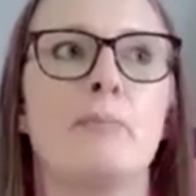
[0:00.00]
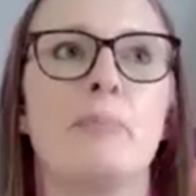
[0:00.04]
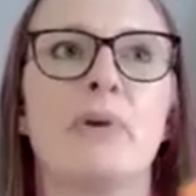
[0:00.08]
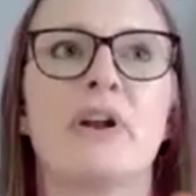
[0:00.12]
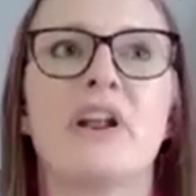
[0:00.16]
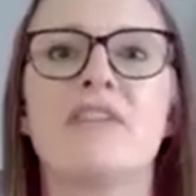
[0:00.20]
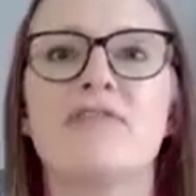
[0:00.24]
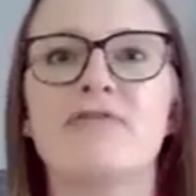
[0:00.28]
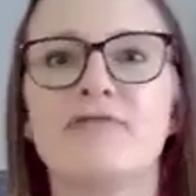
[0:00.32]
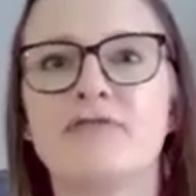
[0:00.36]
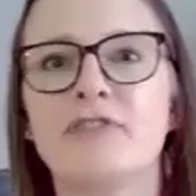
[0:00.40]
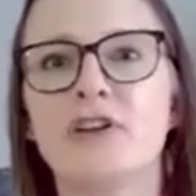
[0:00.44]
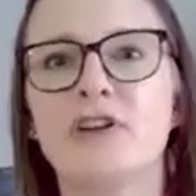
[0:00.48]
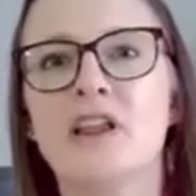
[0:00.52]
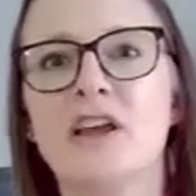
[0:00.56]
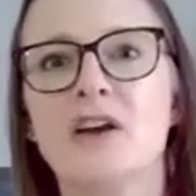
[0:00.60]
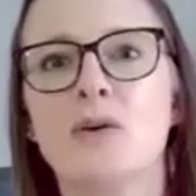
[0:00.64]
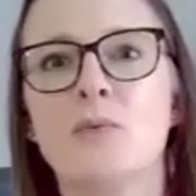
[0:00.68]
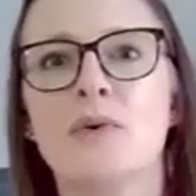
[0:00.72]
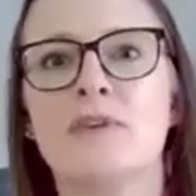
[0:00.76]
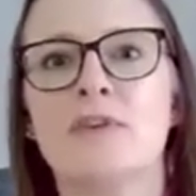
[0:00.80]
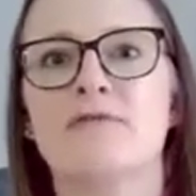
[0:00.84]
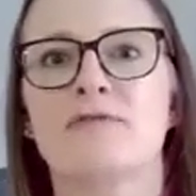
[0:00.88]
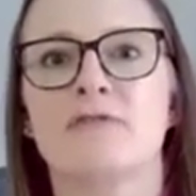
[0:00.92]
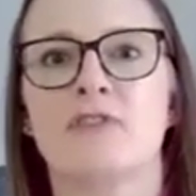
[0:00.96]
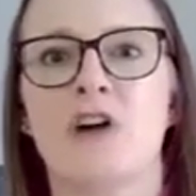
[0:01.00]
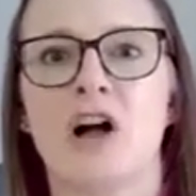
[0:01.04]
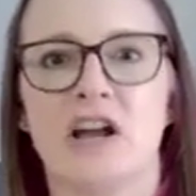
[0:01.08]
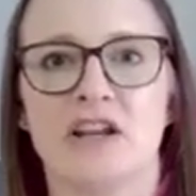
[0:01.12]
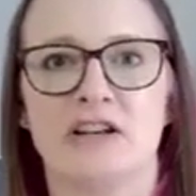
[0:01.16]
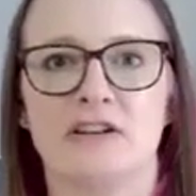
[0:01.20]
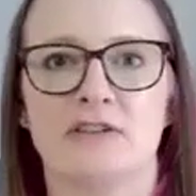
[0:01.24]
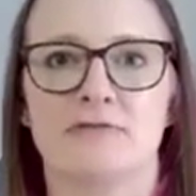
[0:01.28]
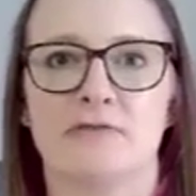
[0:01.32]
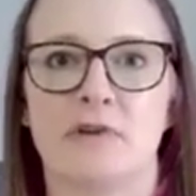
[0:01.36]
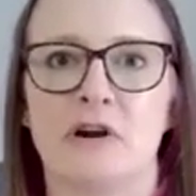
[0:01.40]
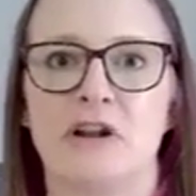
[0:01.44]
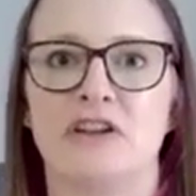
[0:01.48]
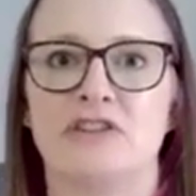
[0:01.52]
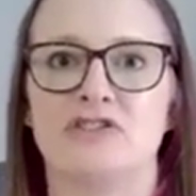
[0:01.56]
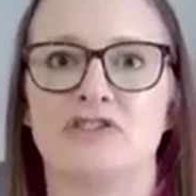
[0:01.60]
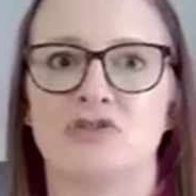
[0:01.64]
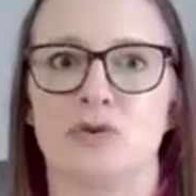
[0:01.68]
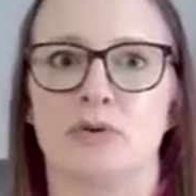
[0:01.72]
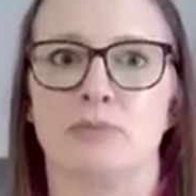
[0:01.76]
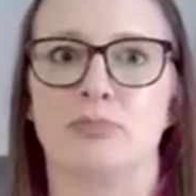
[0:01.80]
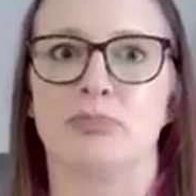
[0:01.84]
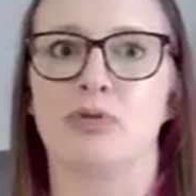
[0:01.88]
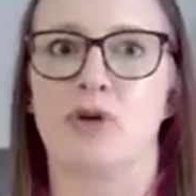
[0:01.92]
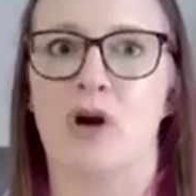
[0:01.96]
But I feel like we've kind of run
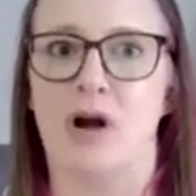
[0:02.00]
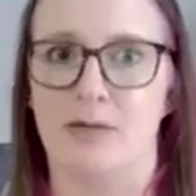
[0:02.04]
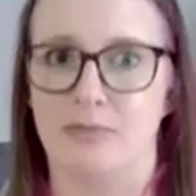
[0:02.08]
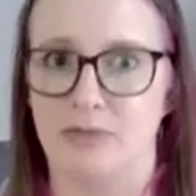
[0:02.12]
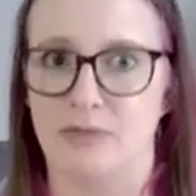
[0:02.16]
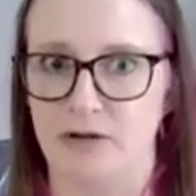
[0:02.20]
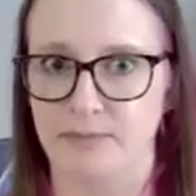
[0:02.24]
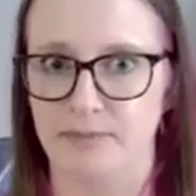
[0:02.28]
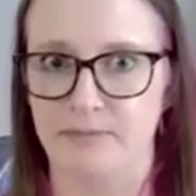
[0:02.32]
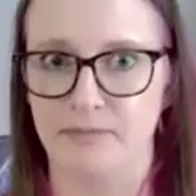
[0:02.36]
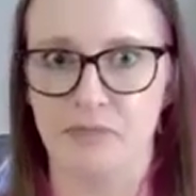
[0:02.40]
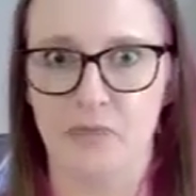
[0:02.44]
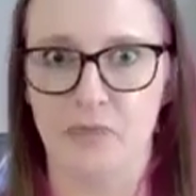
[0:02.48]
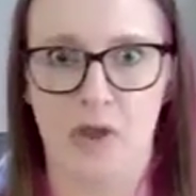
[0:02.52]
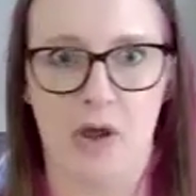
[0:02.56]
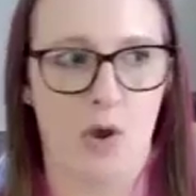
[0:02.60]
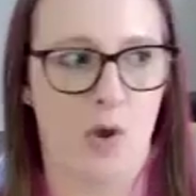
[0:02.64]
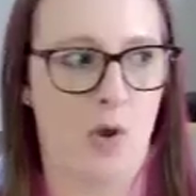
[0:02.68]
into a problem.